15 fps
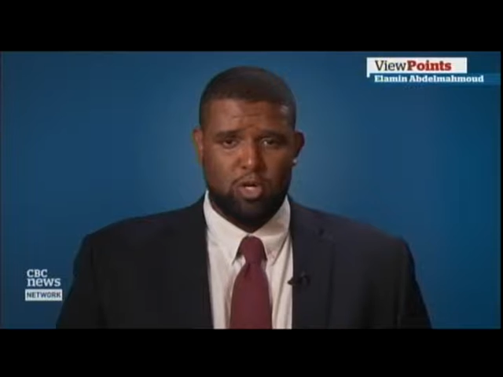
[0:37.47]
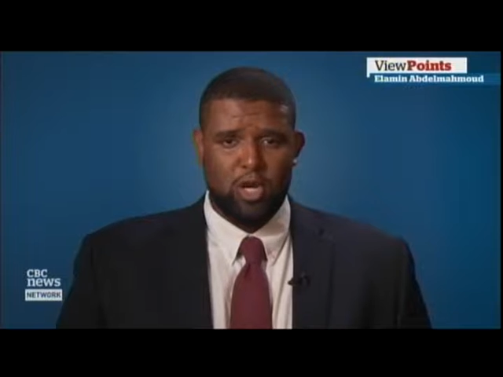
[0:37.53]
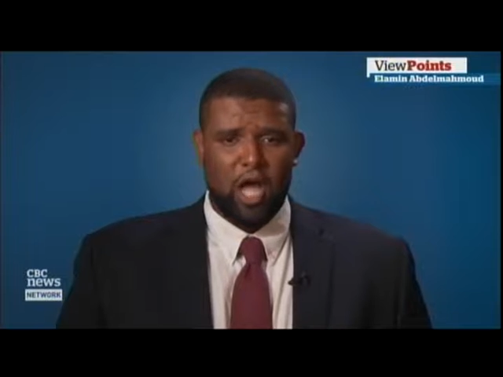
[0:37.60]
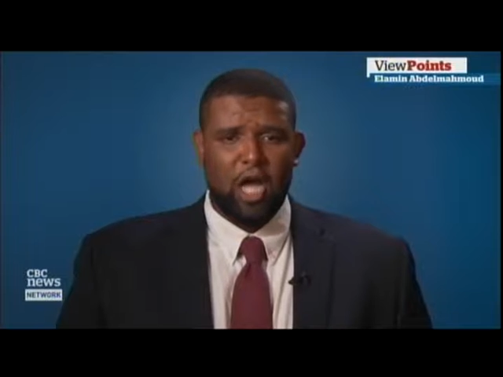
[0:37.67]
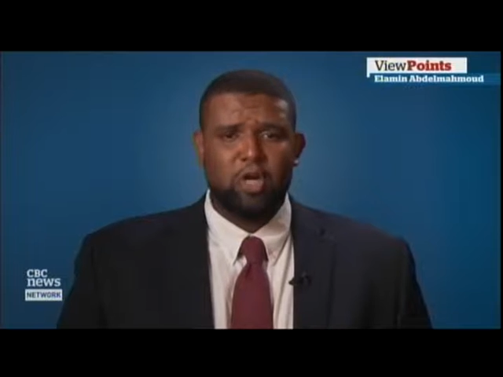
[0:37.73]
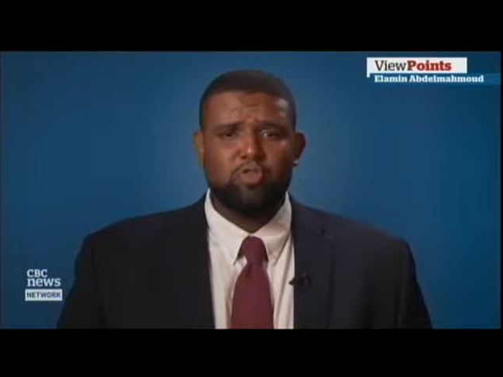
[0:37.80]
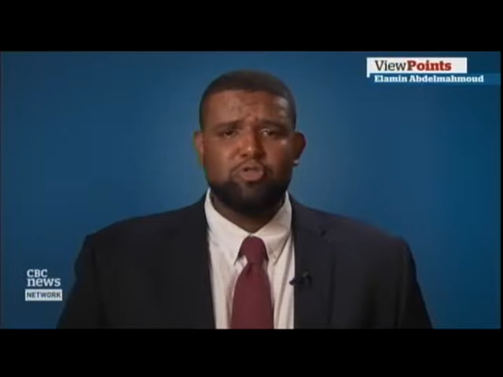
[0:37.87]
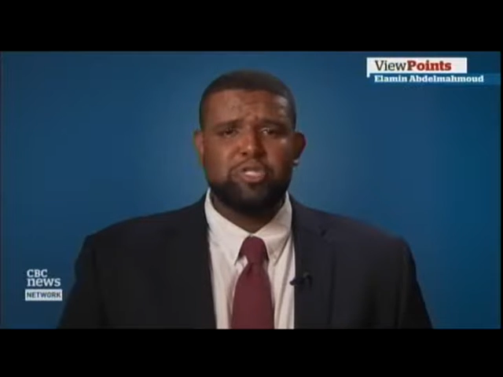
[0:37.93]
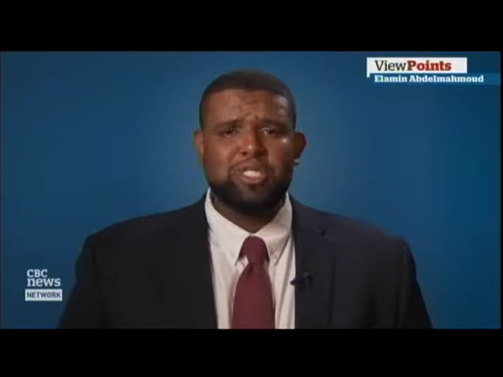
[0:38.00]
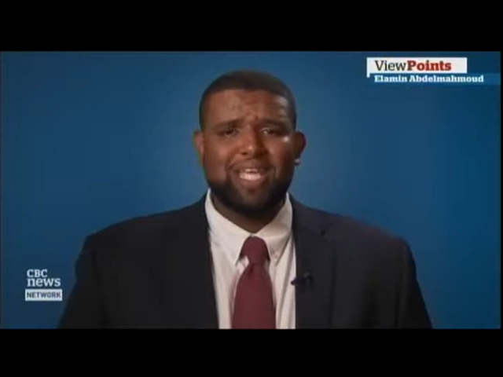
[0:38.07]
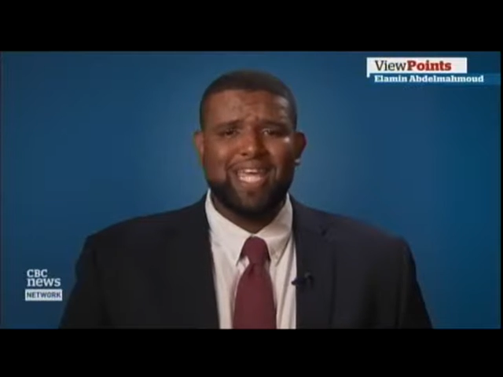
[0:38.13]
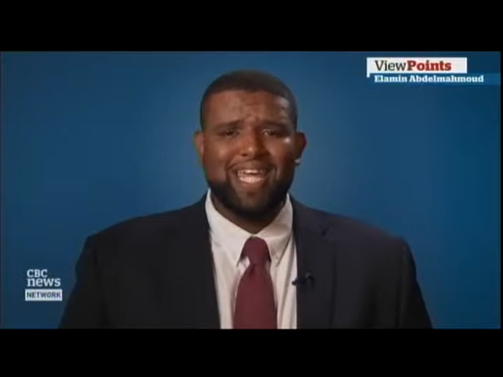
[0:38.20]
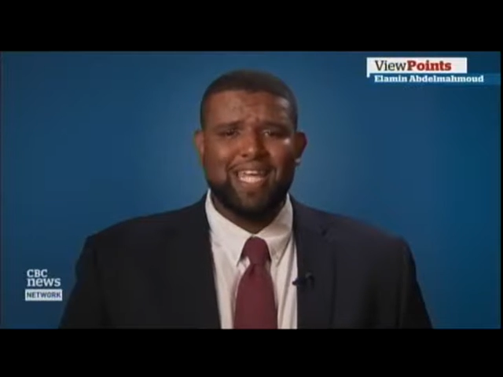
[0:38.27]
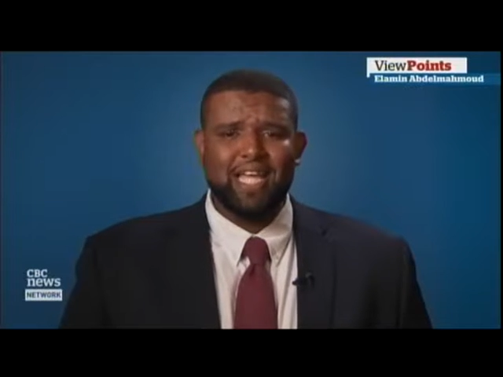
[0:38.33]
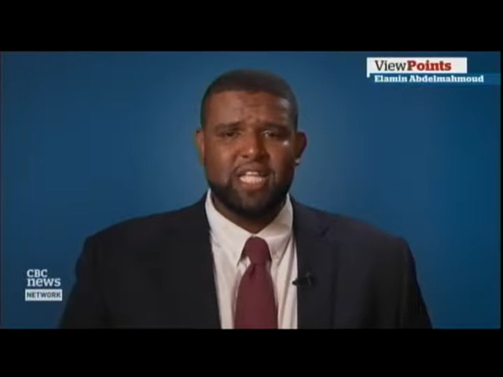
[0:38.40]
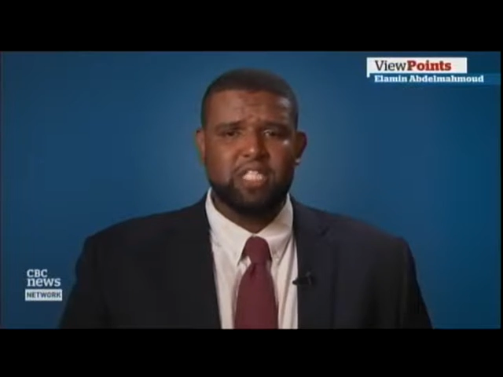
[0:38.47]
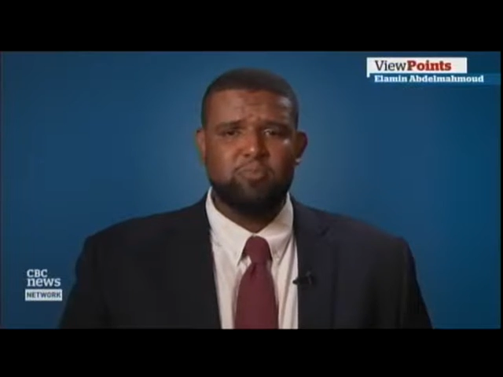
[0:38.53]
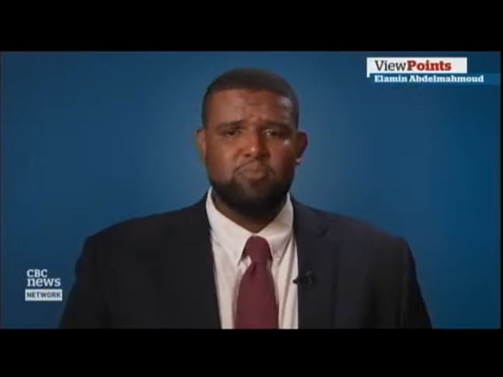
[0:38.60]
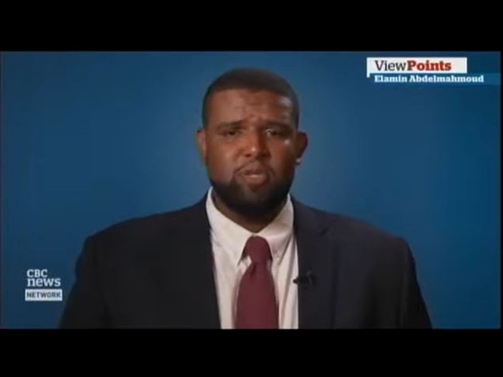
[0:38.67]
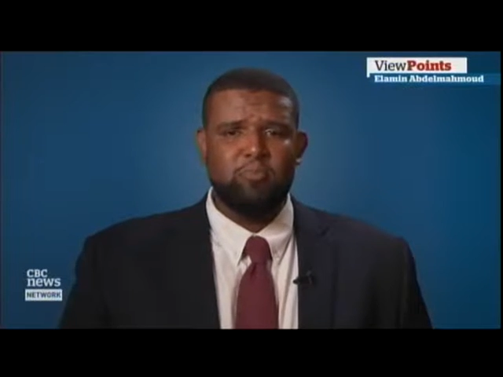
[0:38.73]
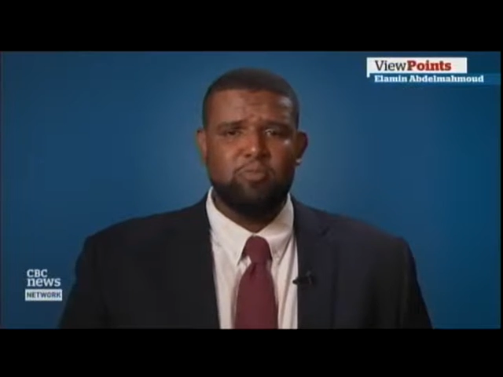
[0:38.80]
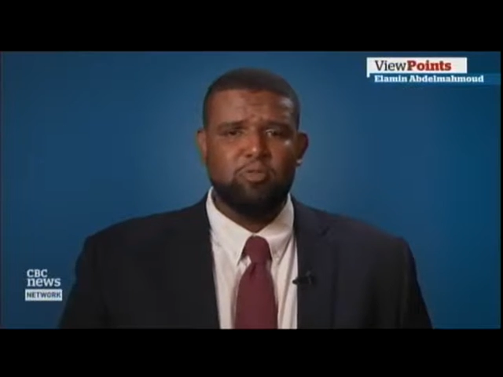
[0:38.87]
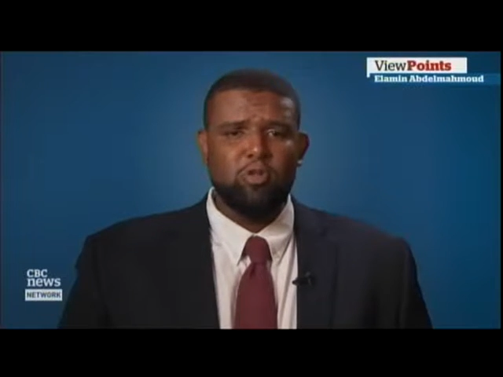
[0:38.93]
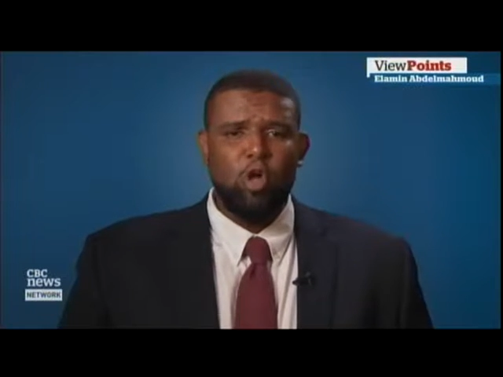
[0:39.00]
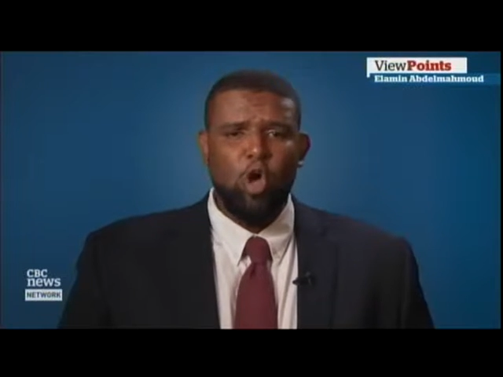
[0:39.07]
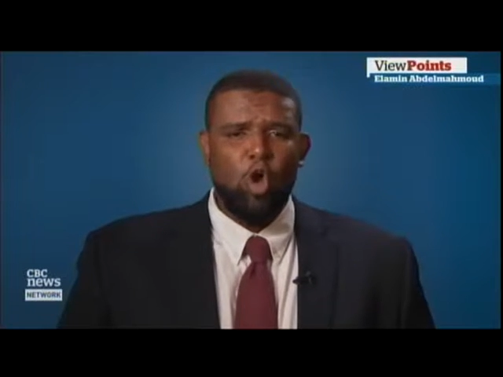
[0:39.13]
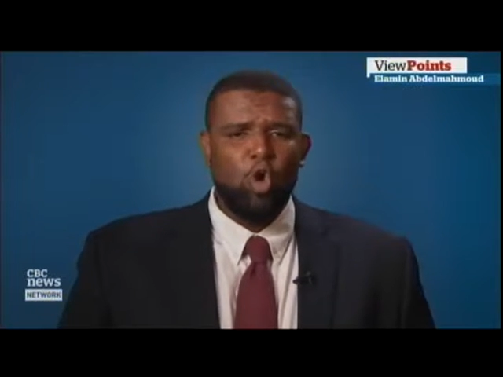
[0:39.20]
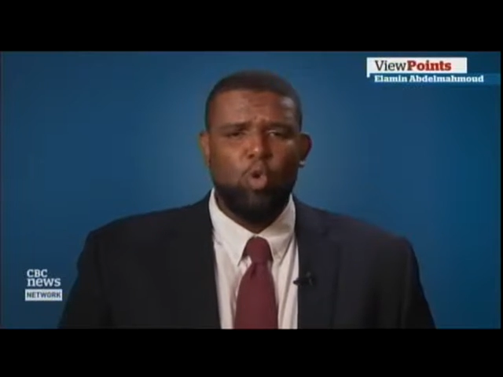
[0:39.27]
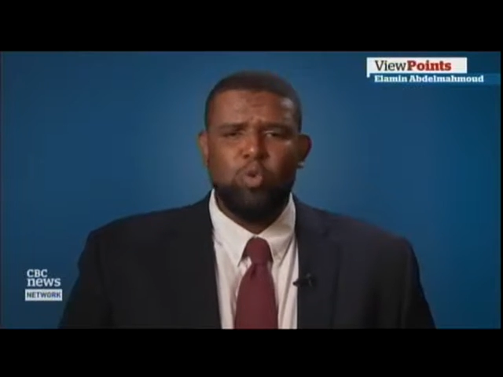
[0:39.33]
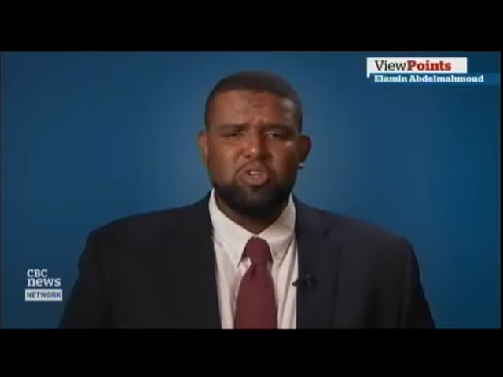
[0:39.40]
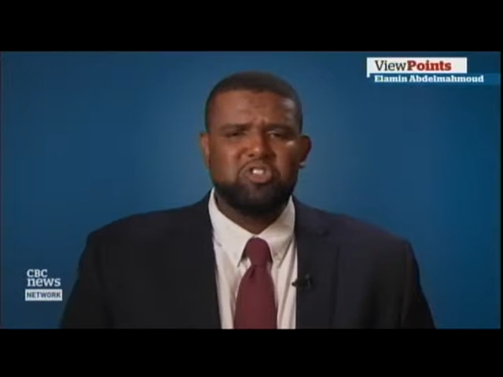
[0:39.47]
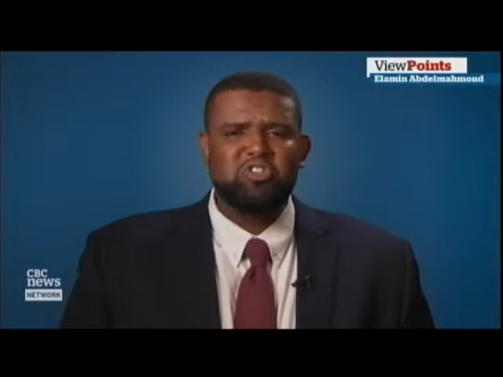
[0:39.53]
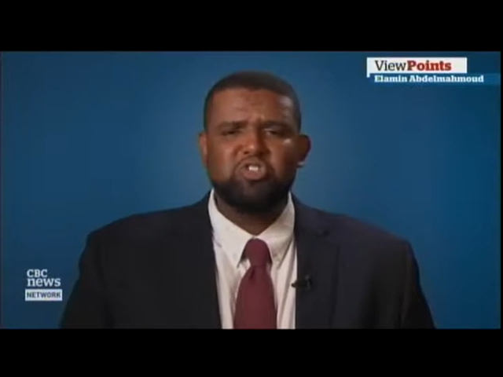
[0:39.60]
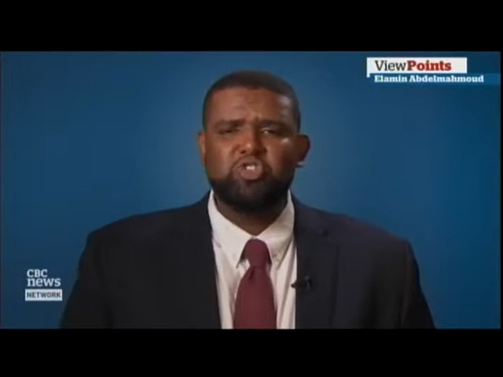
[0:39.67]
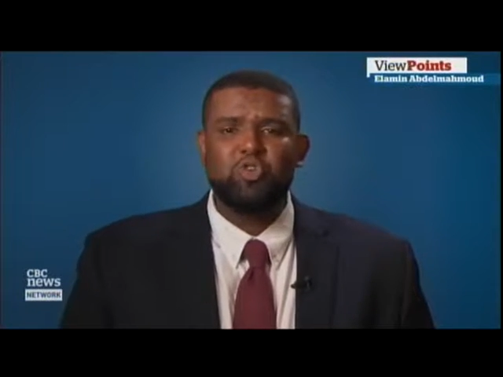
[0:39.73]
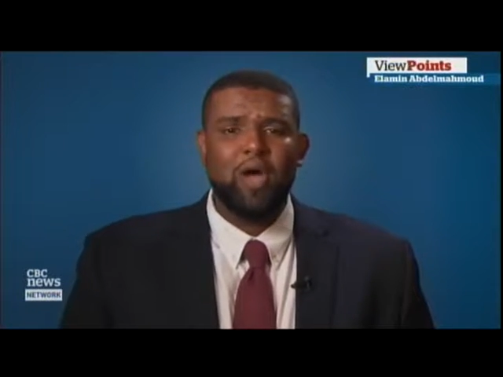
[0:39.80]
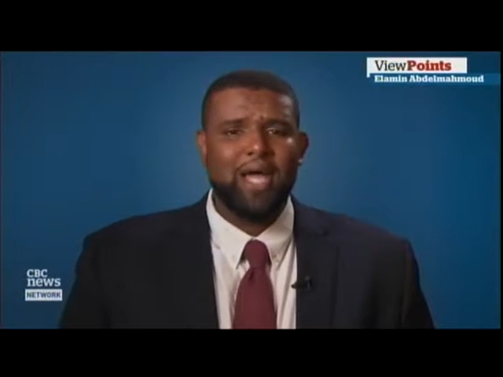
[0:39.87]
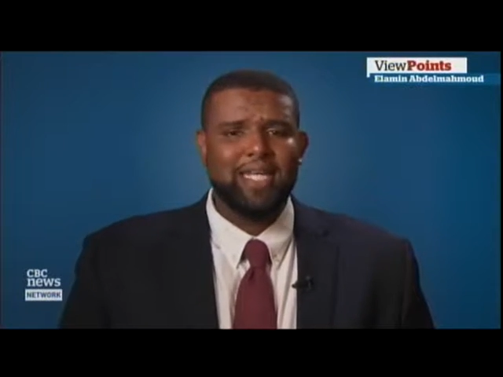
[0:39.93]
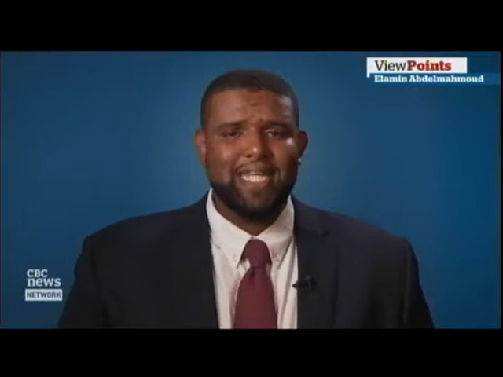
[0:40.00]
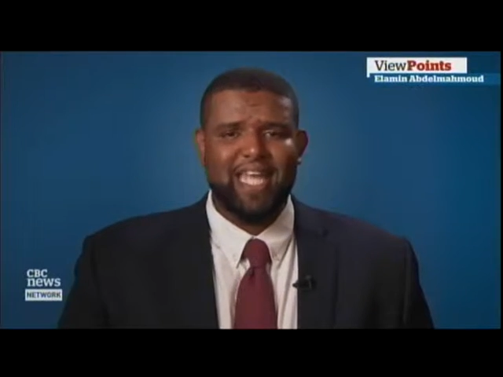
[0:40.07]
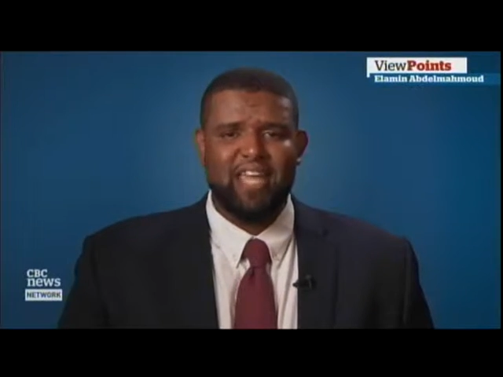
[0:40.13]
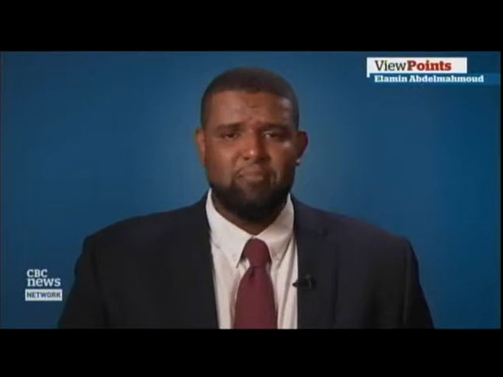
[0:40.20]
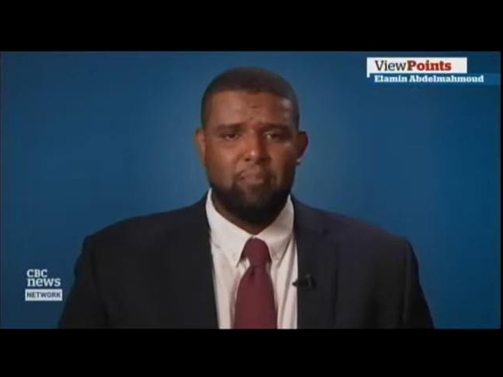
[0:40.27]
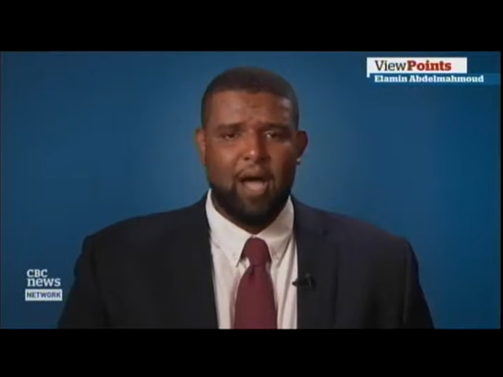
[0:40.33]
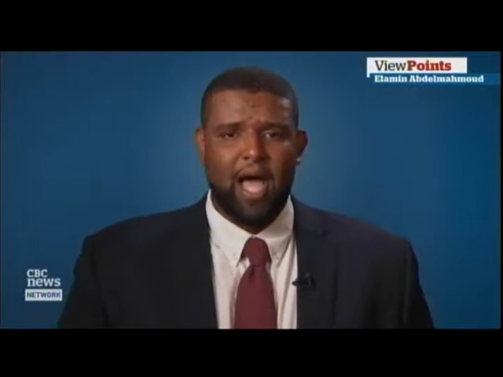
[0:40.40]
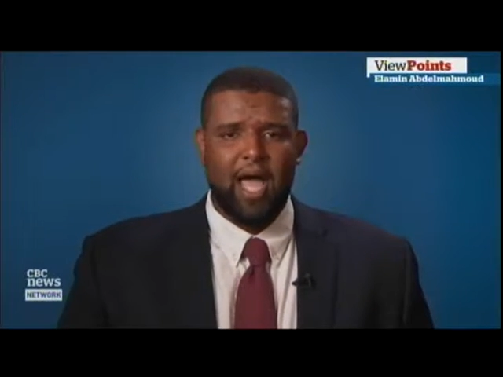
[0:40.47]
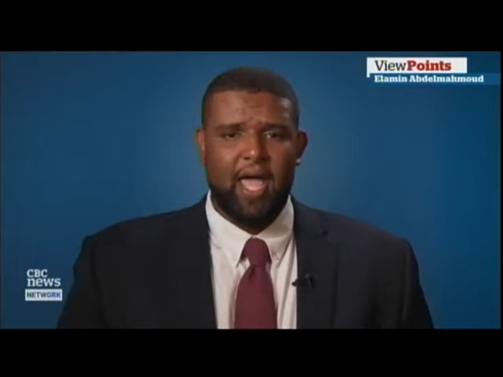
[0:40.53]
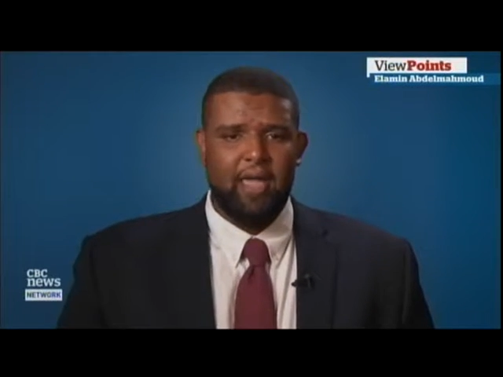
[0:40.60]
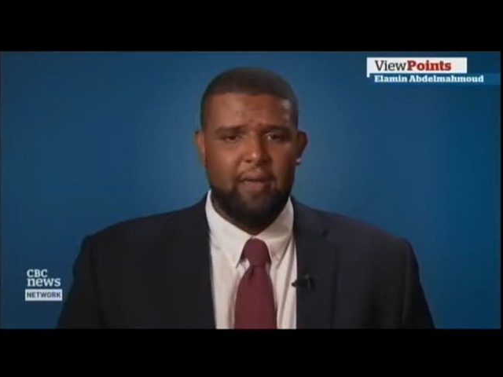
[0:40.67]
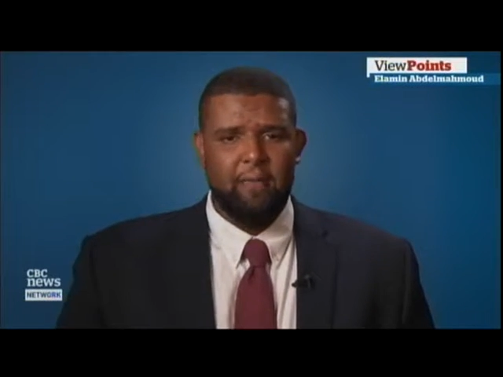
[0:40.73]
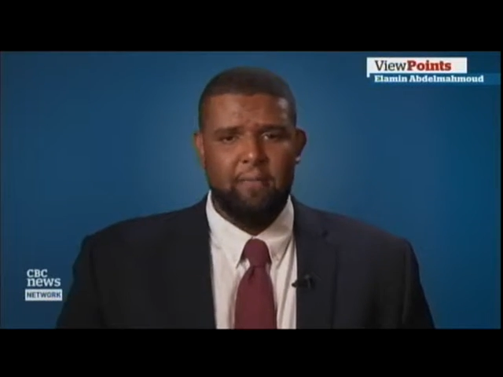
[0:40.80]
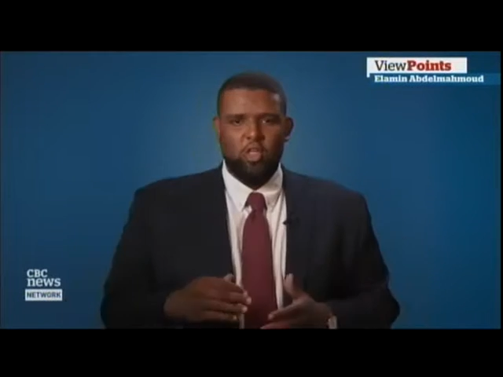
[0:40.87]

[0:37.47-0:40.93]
war, a crusade against people who are just trying to get by.